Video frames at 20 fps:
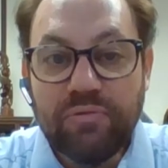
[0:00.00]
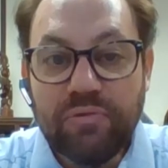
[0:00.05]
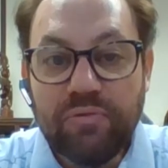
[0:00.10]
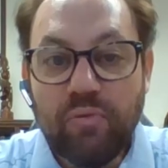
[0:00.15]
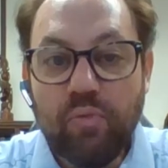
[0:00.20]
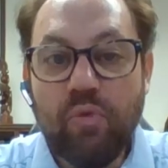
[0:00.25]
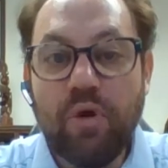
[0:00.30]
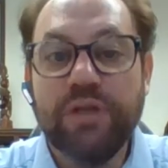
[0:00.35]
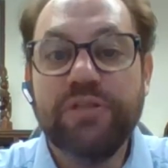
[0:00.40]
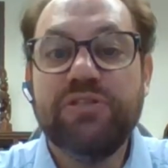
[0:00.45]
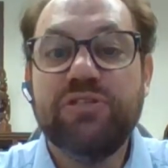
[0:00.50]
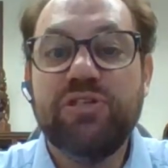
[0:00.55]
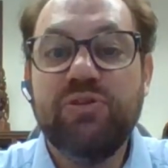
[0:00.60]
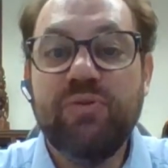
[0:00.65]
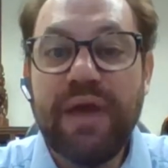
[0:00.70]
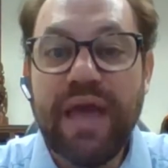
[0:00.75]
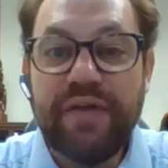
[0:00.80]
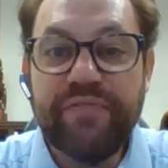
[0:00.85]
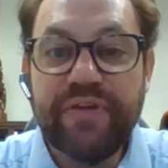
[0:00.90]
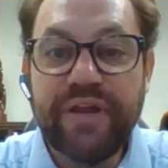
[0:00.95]
once you
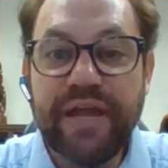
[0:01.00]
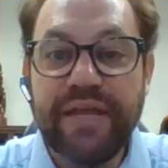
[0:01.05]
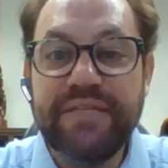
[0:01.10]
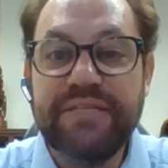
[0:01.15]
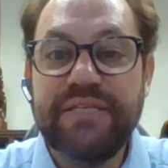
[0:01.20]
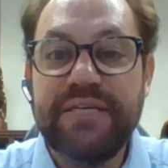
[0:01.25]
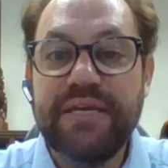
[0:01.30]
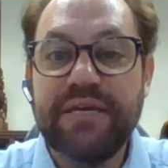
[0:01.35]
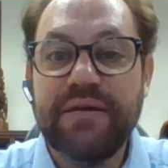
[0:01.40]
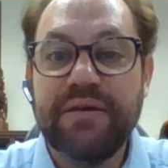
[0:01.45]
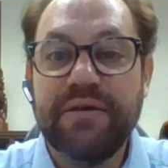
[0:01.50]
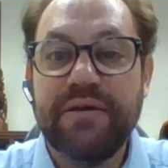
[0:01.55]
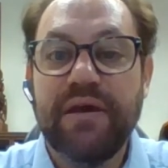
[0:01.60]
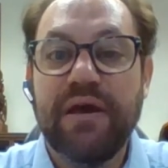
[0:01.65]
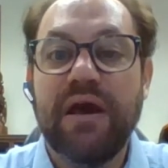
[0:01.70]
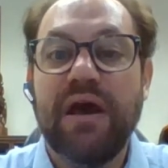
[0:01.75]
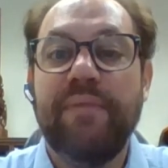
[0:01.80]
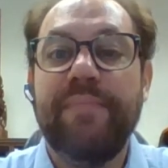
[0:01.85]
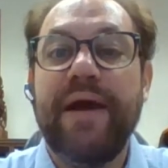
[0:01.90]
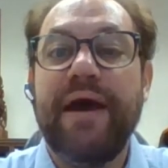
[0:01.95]
have an idea
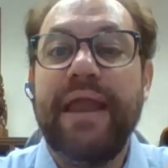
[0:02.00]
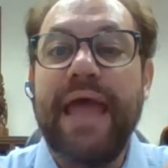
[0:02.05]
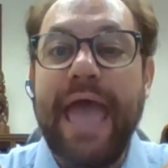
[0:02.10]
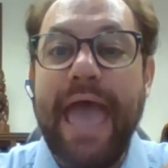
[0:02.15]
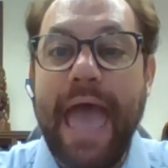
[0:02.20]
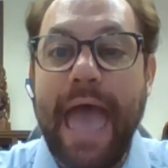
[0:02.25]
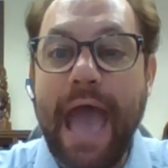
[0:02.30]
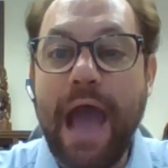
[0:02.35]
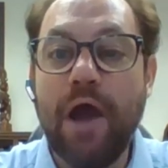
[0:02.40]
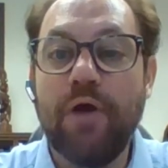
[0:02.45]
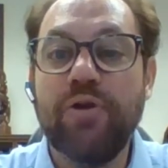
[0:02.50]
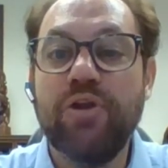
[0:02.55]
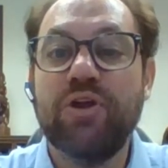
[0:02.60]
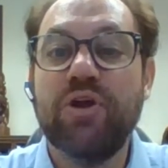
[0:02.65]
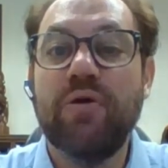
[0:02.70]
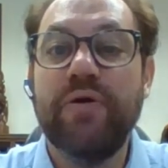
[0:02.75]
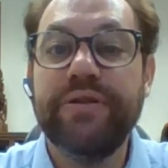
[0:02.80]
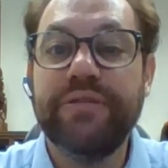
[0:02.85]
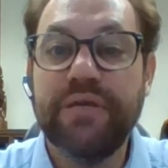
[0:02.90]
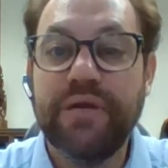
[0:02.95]
about how you're
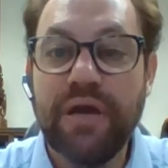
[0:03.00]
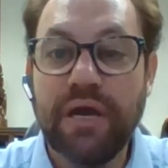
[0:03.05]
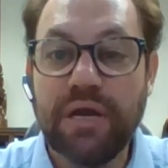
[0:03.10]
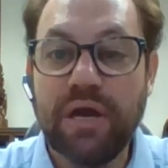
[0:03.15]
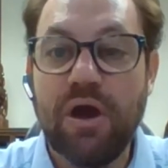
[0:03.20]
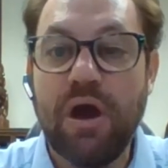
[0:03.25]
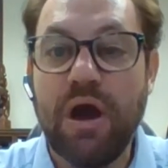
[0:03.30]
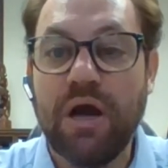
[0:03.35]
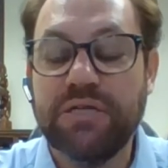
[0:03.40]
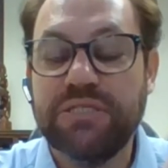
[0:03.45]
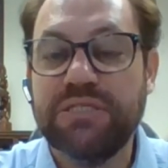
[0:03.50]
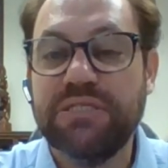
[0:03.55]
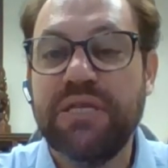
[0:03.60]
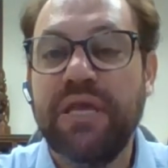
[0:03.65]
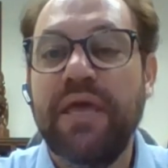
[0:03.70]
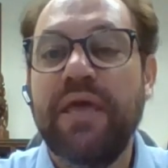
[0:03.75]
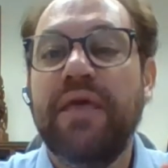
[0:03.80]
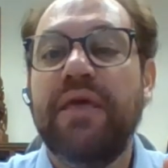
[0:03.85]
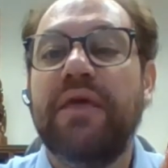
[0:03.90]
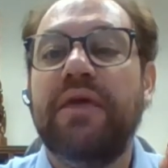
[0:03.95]
going to cut costs,
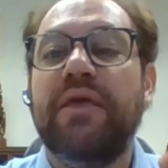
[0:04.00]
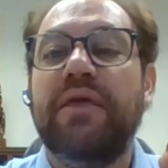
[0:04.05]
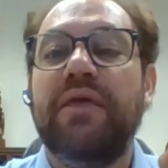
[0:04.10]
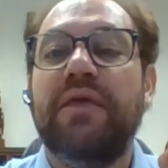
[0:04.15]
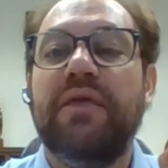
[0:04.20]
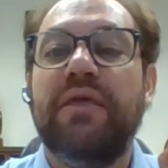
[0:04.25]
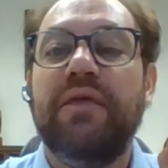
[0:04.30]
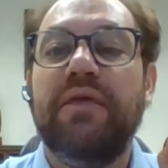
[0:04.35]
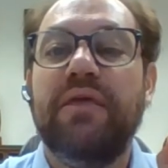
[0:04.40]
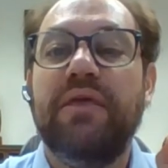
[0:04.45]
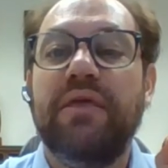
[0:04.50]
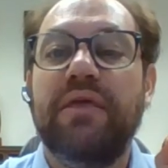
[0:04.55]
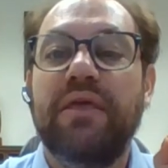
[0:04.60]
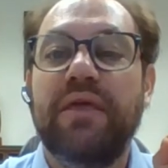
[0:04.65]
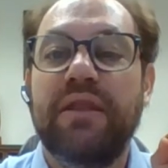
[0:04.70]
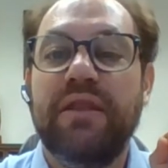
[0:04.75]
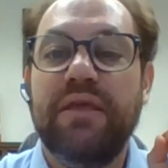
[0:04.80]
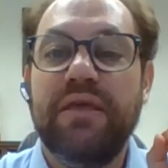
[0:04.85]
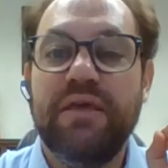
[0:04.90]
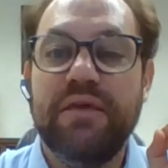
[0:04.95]

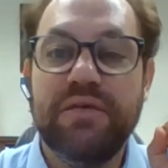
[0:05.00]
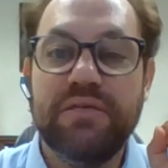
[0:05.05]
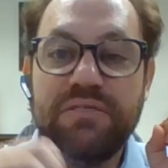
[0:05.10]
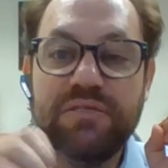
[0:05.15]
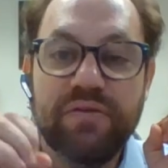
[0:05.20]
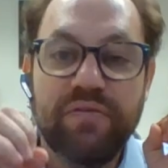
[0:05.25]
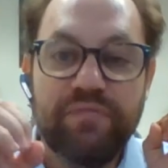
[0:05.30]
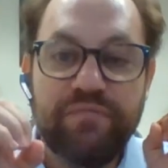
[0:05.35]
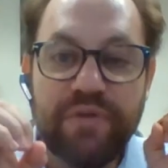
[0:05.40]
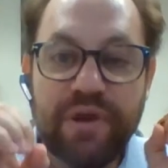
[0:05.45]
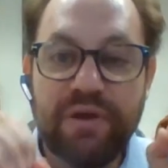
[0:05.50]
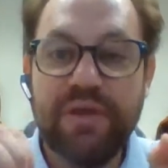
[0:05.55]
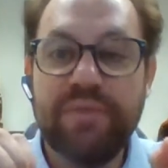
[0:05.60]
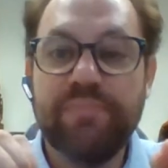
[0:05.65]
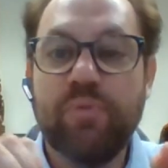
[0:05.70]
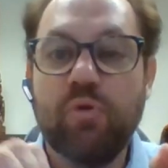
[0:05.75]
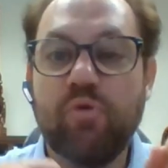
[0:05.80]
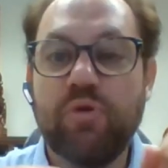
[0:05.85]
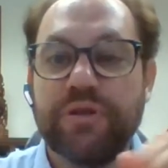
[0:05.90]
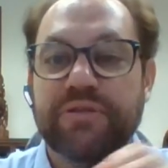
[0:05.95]
it is very
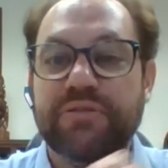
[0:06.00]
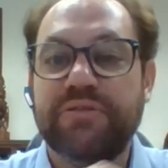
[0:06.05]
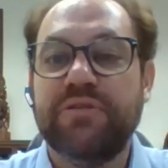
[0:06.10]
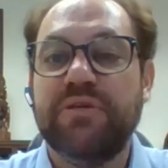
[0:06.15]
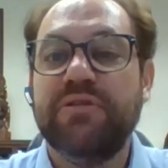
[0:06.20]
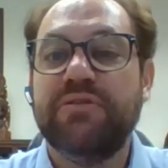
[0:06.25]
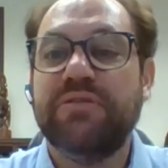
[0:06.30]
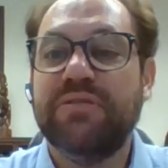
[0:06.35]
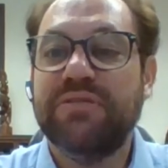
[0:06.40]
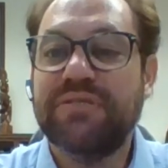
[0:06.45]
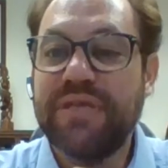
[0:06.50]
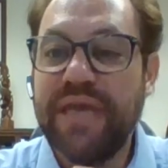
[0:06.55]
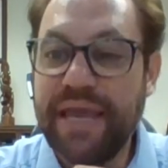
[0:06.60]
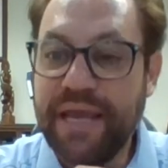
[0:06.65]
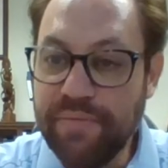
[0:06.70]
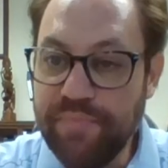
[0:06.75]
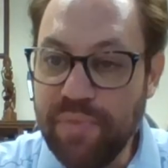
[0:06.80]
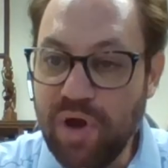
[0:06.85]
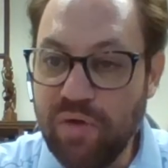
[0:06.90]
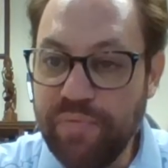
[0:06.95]
important to
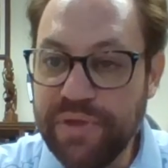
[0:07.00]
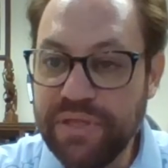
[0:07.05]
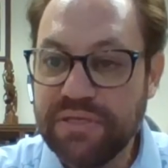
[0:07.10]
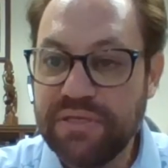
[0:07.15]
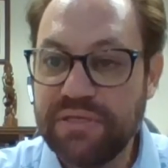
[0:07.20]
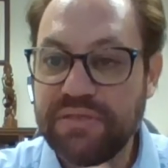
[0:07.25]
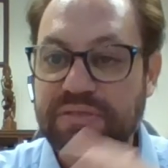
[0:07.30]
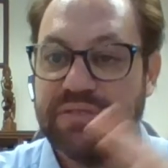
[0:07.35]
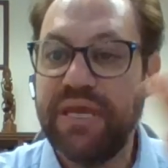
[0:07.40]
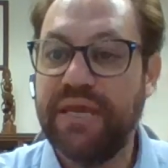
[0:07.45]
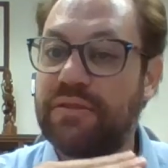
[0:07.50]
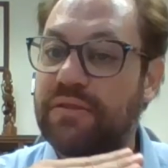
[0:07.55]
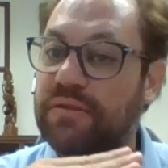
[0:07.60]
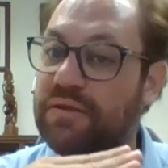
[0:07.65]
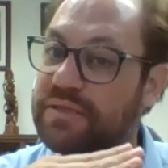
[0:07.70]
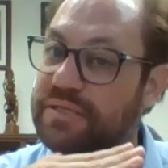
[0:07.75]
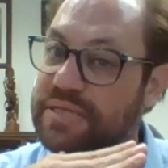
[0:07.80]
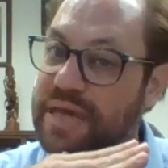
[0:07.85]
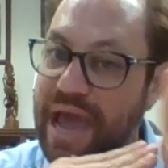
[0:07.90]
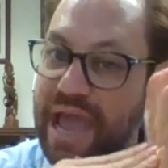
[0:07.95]
take a moment, take a
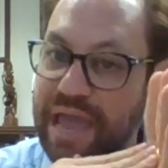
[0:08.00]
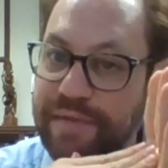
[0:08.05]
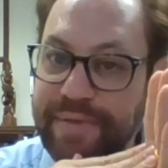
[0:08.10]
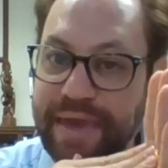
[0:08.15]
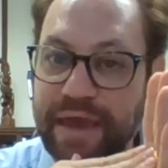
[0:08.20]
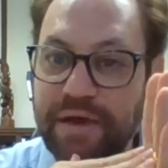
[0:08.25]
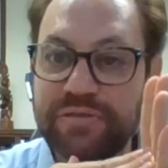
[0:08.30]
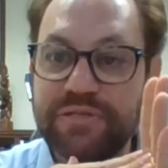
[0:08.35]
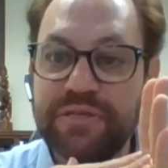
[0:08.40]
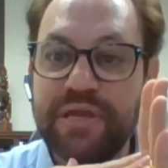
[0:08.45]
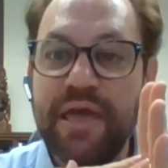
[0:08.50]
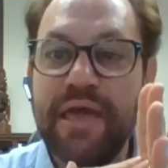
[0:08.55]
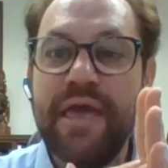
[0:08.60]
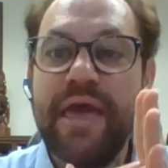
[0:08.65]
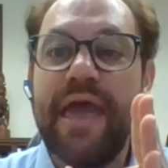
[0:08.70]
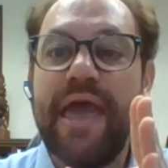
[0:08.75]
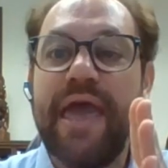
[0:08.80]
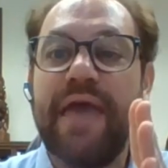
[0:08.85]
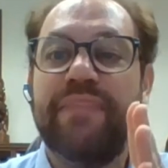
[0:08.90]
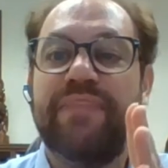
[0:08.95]
little time out,
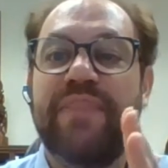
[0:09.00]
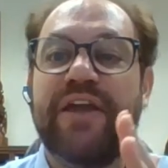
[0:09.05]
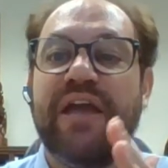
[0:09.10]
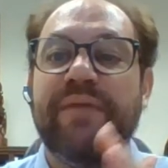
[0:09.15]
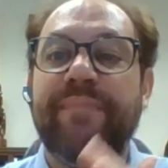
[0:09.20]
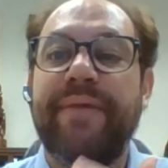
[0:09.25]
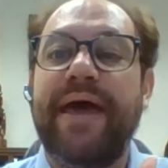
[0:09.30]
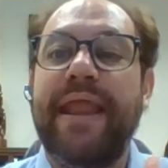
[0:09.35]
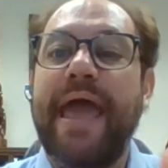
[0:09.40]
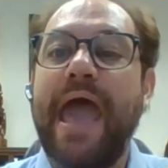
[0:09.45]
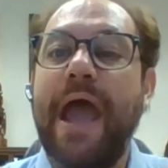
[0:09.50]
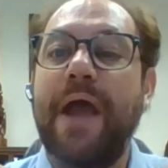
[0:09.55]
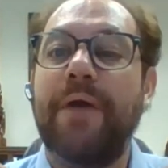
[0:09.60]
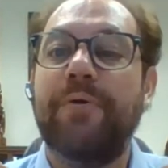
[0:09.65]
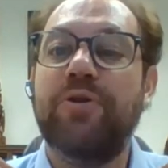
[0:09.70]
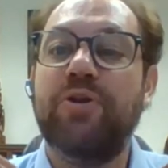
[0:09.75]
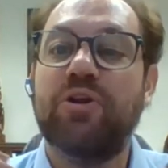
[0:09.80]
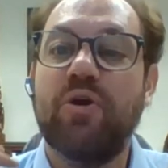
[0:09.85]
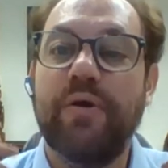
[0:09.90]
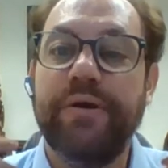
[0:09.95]
and think about how
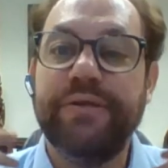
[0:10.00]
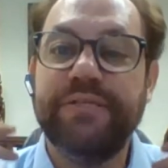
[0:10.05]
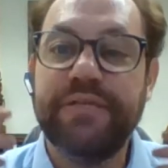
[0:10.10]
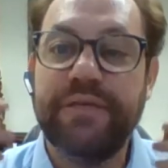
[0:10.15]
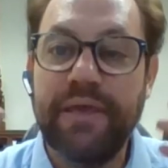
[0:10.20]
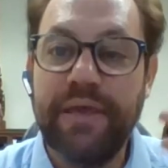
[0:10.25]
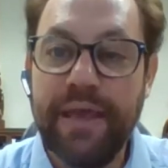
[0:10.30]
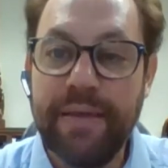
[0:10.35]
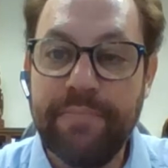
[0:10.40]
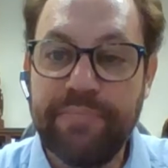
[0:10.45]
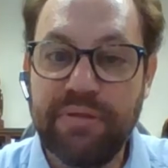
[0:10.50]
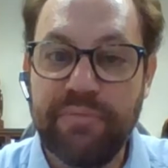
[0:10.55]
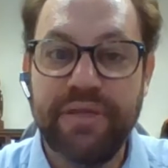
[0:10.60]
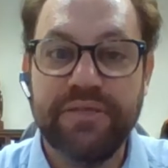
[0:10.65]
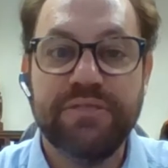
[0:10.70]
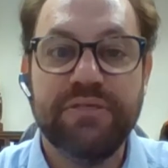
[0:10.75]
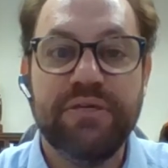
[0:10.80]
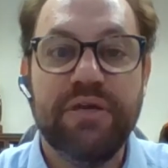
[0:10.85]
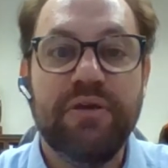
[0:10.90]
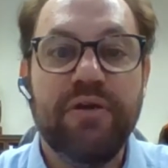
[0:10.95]
you're going to
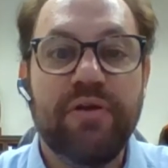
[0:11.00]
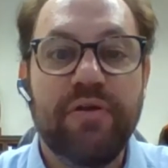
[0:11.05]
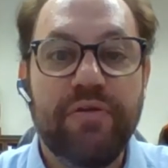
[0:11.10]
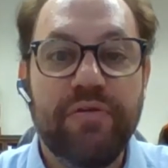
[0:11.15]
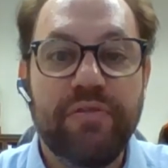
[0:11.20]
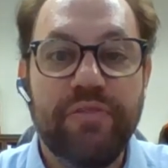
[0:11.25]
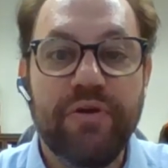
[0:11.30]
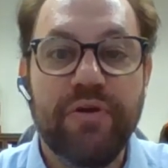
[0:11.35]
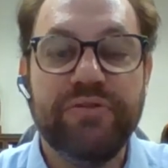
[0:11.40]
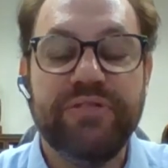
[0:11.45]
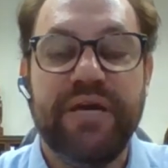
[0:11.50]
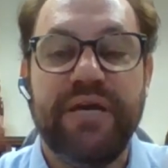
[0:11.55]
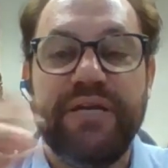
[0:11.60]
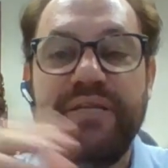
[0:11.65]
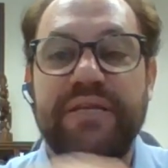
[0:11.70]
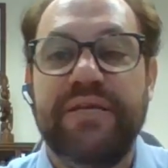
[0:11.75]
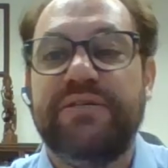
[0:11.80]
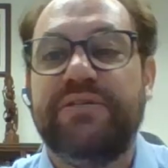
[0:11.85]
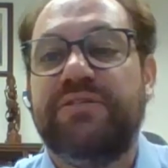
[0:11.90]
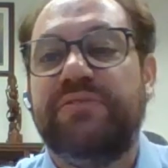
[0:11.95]
implement those
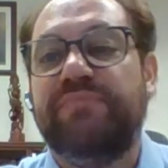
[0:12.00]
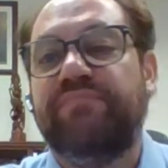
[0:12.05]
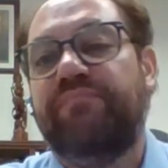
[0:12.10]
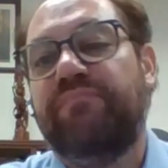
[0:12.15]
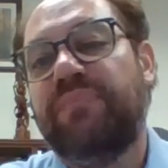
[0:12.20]
ideas.